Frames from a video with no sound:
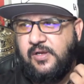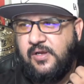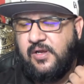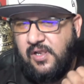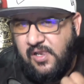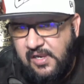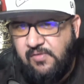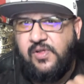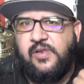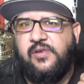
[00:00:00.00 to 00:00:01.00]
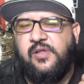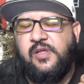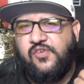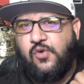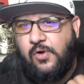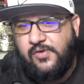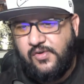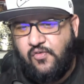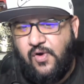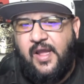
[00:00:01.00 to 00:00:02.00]
Cleveland is going to
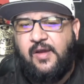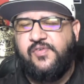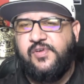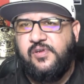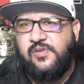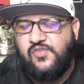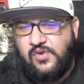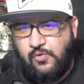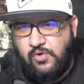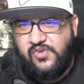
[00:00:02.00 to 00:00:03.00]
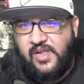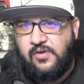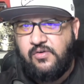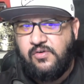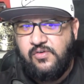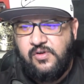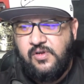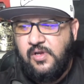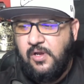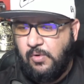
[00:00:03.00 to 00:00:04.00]
draft Shedeur Sanders,
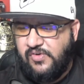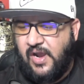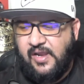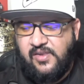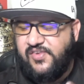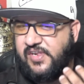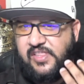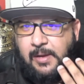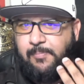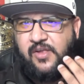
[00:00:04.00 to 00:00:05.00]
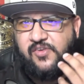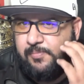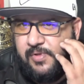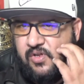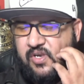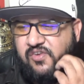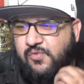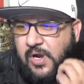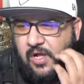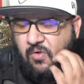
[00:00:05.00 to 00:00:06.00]
which I can see that possibility as
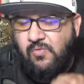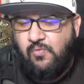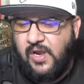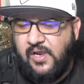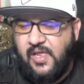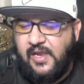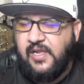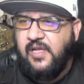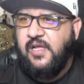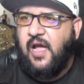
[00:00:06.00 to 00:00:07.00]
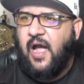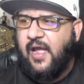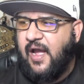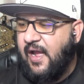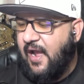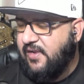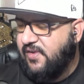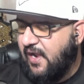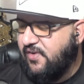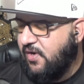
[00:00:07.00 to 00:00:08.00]
well, right? Like,
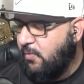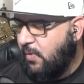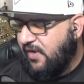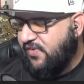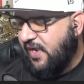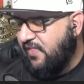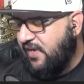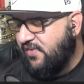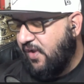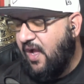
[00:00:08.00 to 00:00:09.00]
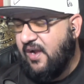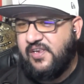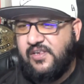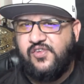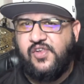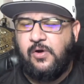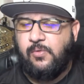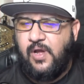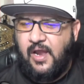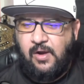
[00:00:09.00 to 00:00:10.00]
I don't want to say that it's locked in
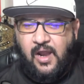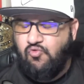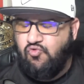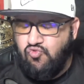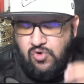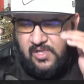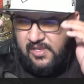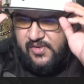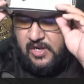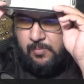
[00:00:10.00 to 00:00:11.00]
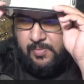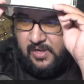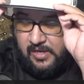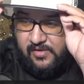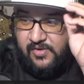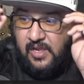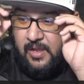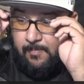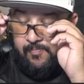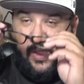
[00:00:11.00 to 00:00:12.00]
stone. I really don't, because
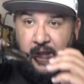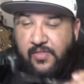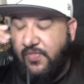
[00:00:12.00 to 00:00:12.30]
now that the